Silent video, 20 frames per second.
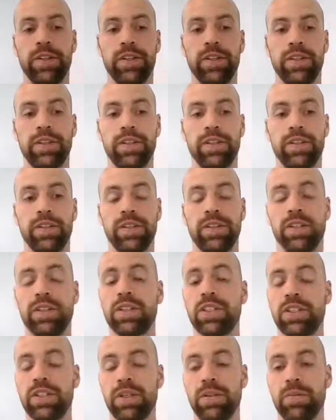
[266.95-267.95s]
an
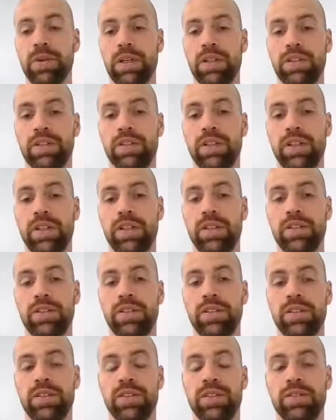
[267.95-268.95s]
additional warehouse
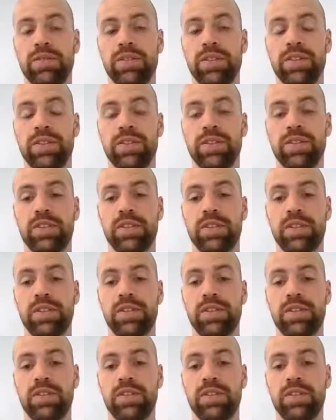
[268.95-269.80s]
task which is